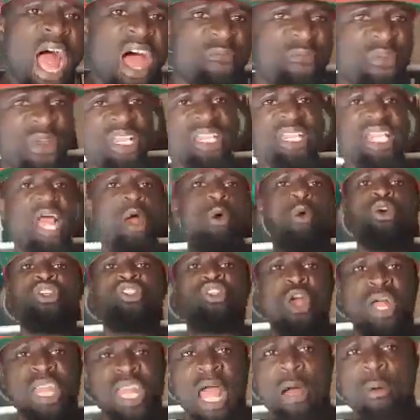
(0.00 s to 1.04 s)
every day. Oh,
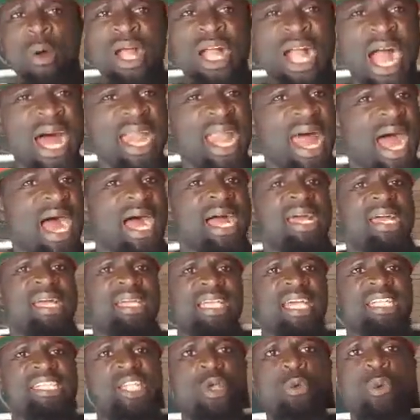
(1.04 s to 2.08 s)
sorry, our Ghana.
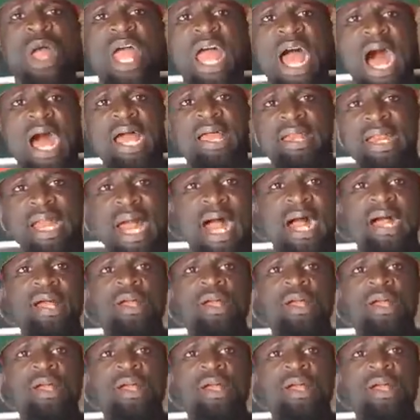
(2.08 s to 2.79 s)
You see, where I